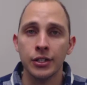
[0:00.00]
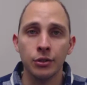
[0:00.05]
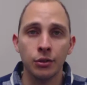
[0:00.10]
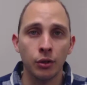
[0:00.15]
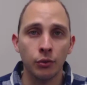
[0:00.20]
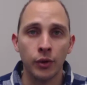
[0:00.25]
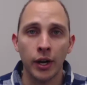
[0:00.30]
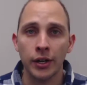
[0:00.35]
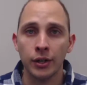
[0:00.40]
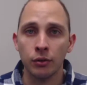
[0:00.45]
did they
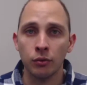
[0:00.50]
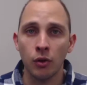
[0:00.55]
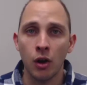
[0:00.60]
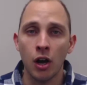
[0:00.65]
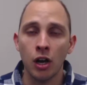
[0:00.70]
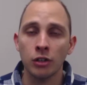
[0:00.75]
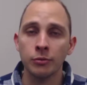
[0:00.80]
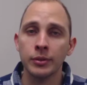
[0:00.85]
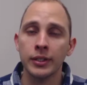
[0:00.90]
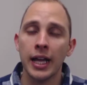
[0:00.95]
do it right or
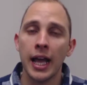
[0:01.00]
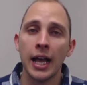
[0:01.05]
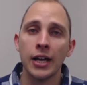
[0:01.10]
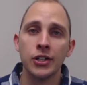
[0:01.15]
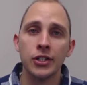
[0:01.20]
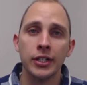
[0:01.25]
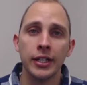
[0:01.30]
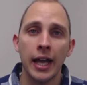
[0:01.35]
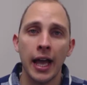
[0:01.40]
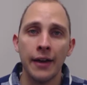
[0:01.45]
wrong, but
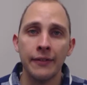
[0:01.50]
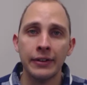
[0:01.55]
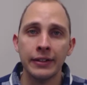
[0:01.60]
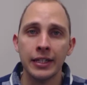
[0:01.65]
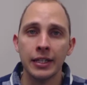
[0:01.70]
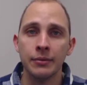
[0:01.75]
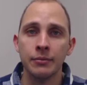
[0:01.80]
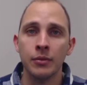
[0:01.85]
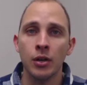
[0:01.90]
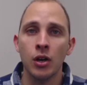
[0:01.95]
actually
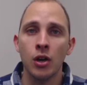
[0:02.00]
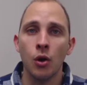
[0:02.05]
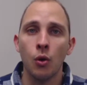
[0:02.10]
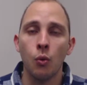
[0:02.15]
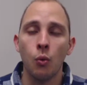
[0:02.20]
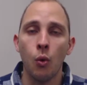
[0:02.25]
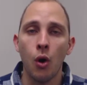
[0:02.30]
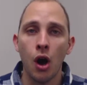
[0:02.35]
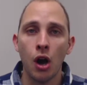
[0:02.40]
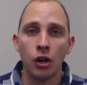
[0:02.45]
having them
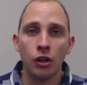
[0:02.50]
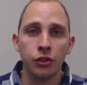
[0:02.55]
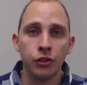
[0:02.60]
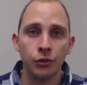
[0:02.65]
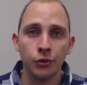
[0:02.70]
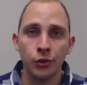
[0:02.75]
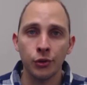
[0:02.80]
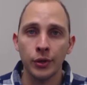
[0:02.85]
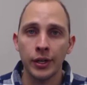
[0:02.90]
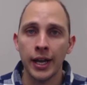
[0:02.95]
walk
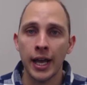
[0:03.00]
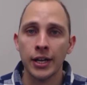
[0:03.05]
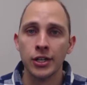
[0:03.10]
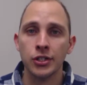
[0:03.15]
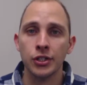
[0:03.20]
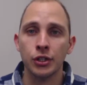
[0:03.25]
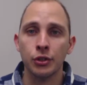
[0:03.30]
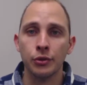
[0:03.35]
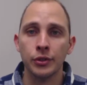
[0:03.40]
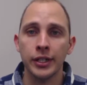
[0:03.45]
through and
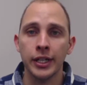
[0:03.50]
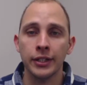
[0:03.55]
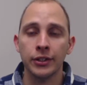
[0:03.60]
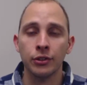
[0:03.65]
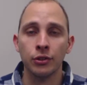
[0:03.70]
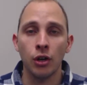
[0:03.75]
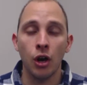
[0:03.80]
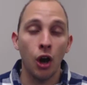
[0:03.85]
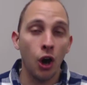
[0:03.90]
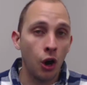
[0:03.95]
actually
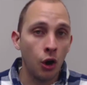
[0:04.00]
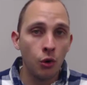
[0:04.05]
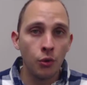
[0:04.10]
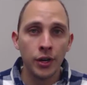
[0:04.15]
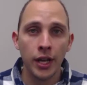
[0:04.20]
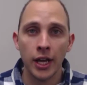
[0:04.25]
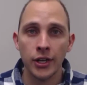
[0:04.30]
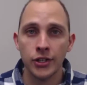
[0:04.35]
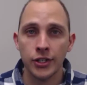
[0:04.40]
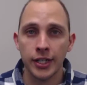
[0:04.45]
create their
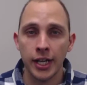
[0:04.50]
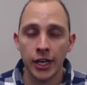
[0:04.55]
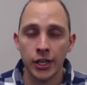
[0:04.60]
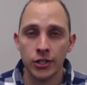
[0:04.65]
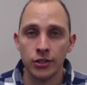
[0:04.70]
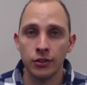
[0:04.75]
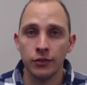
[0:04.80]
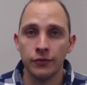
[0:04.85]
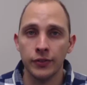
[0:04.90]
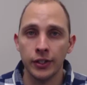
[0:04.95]
own
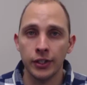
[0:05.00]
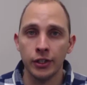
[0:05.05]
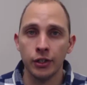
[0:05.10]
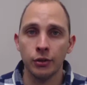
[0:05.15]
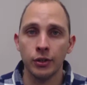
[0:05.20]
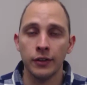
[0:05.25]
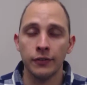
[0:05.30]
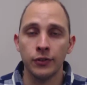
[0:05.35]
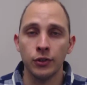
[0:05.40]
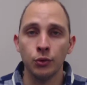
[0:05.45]
educational
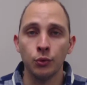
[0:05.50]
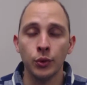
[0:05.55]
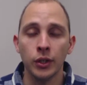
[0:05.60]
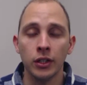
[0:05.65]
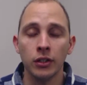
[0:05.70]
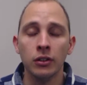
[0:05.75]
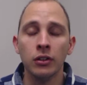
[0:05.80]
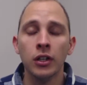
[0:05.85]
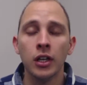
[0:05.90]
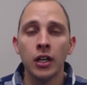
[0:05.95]
video, if you
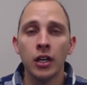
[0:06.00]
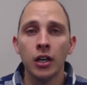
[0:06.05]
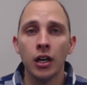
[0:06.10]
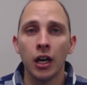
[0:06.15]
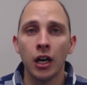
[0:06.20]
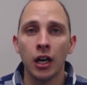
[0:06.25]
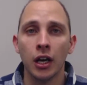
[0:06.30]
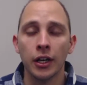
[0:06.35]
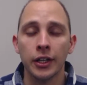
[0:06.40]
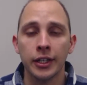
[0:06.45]
will,
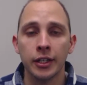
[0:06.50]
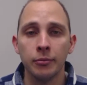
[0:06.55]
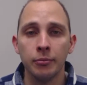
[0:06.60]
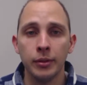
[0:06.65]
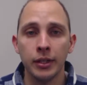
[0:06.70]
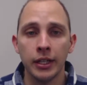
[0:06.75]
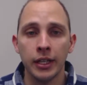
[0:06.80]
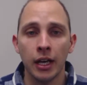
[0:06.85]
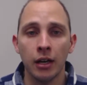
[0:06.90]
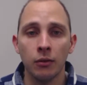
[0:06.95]

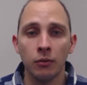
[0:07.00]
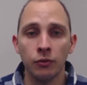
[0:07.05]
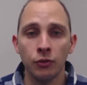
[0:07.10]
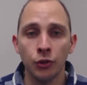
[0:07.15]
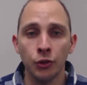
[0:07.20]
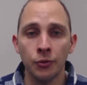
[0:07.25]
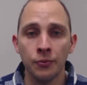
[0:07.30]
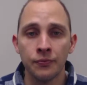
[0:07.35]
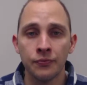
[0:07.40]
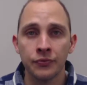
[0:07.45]
could be
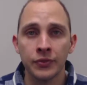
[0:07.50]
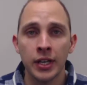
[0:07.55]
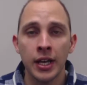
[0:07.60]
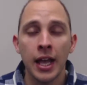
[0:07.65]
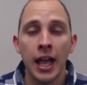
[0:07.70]
helpful.